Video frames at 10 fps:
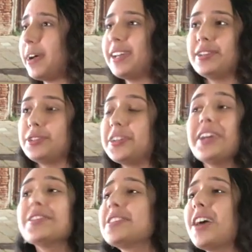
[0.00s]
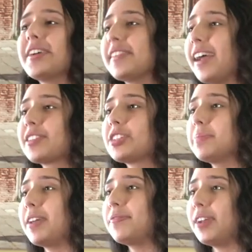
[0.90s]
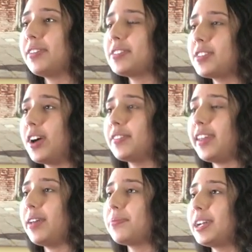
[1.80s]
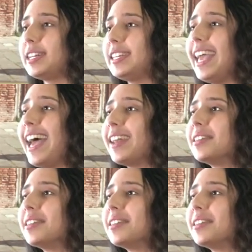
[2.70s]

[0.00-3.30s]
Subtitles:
but Gretel's song is actually my favorite song that I've written yet.